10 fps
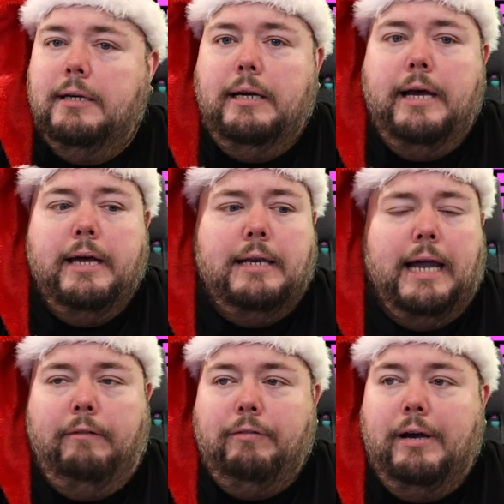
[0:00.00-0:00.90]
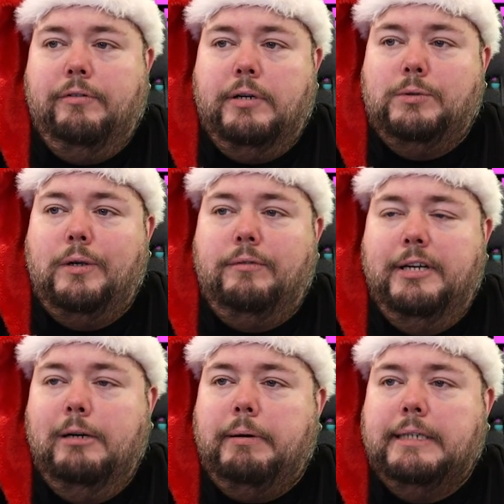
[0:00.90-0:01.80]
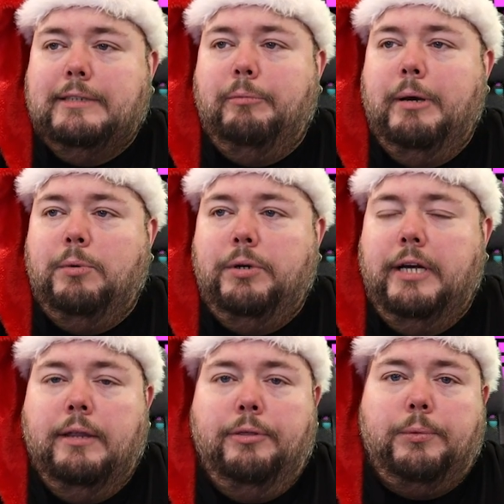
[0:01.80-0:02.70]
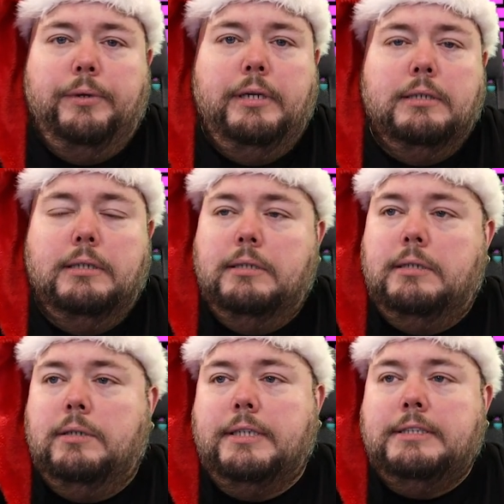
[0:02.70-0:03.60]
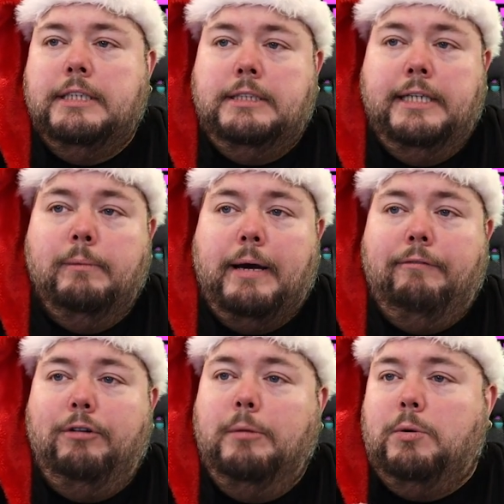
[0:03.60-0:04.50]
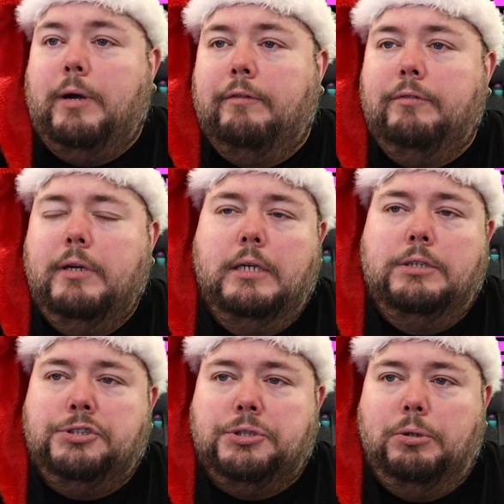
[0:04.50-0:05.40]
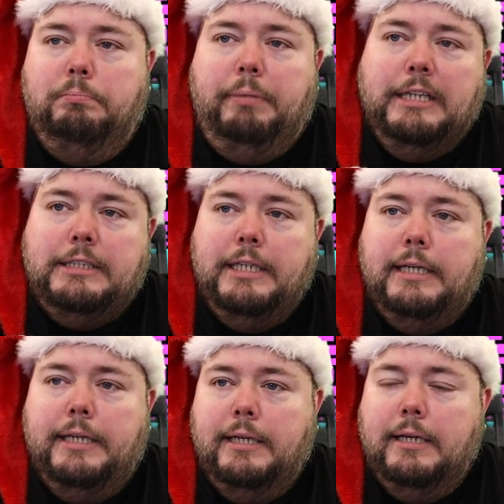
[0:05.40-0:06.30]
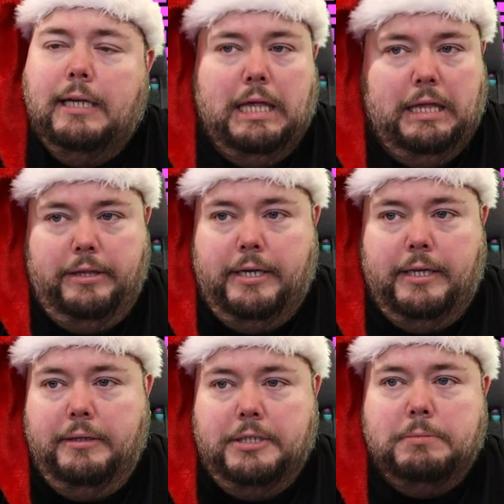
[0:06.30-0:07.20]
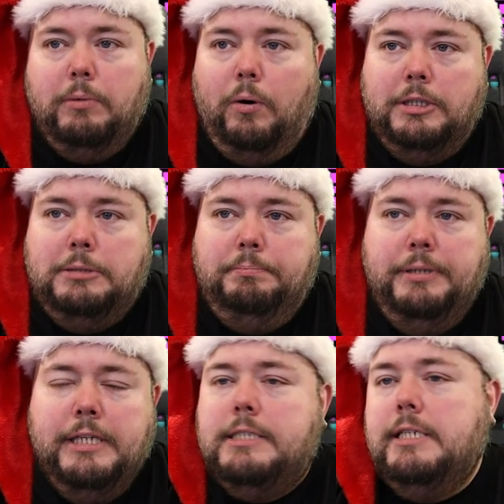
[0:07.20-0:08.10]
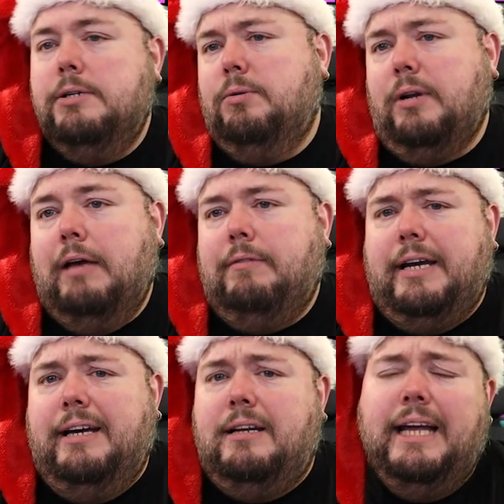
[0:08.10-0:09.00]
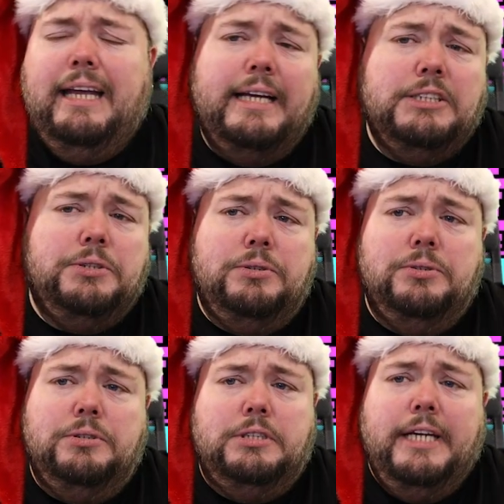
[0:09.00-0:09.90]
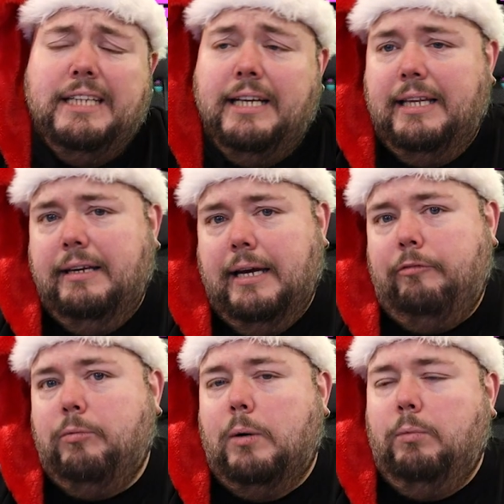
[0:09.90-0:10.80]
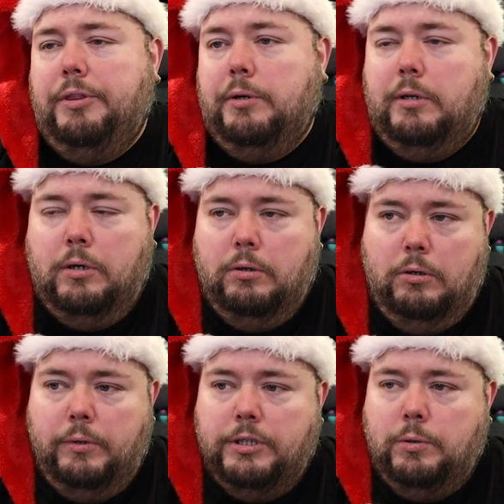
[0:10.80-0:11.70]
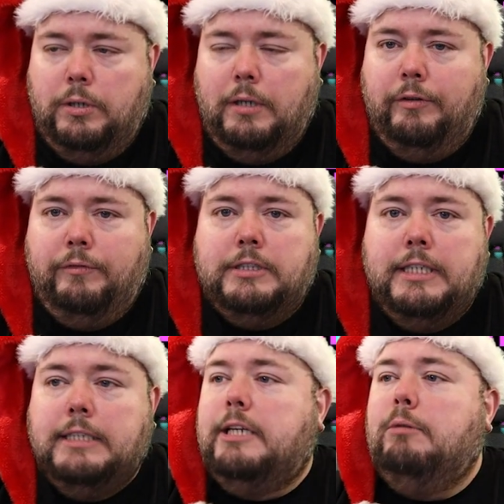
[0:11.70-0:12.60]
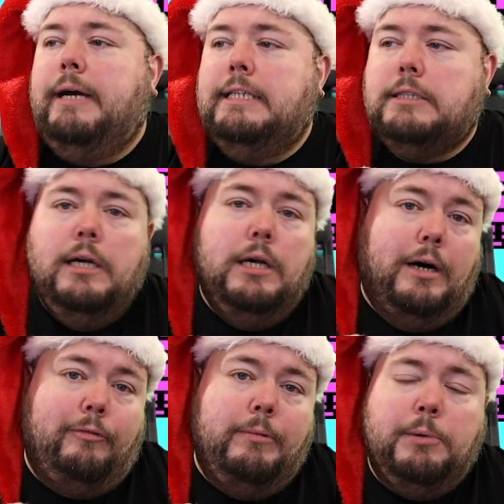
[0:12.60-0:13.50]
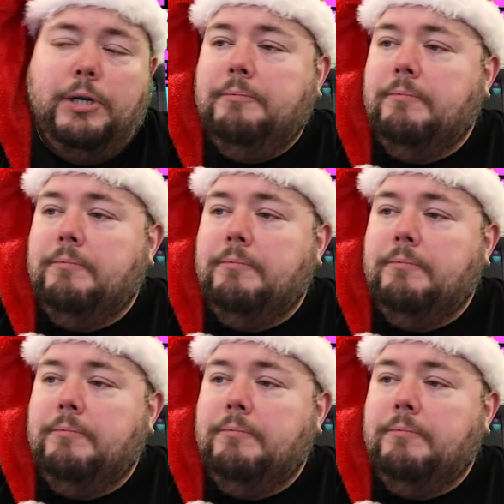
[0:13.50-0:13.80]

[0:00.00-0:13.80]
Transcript: and like 512 kilobytes of memory and a 360 kilobyte floppy drive. So basically the smallest PC you could ever get. I guess you could technically have one with only 256 kilobytes of memory.